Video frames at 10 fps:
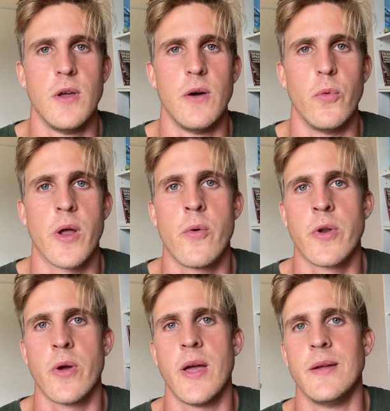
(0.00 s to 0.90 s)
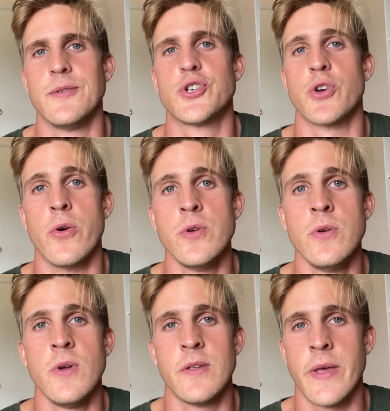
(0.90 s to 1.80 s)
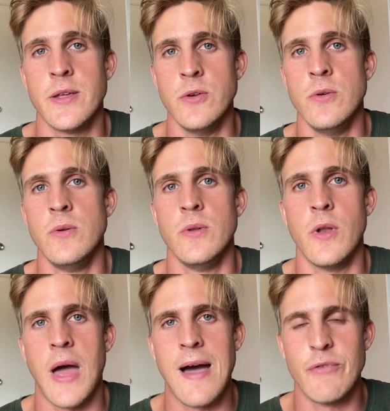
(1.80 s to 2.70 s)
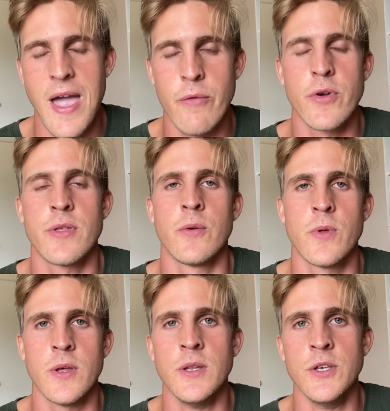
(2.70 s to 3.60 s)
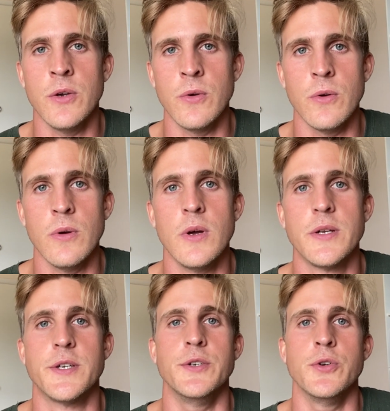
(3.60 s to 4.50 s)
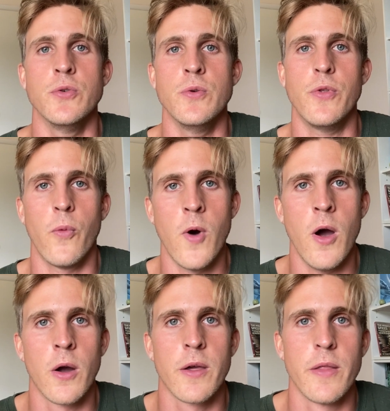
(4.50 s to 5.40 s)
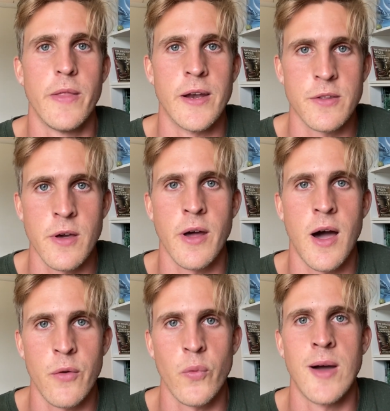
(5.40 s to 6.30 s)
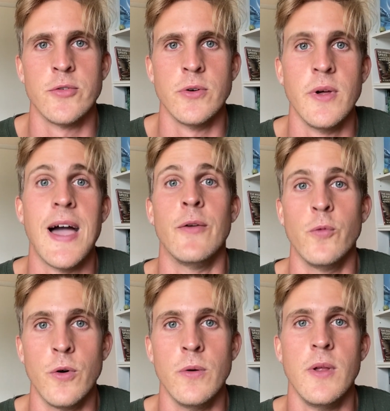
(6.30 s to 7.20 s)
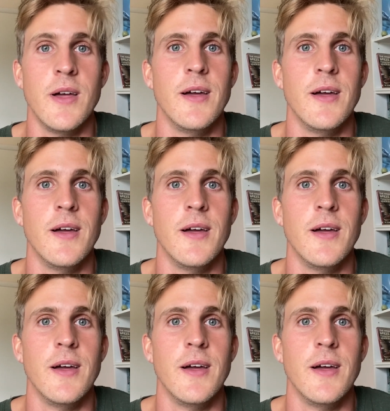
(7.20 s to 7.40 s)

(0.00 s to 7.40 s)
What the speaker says: What I want to show you is that you have everything within you to do the work that is going to unravel and will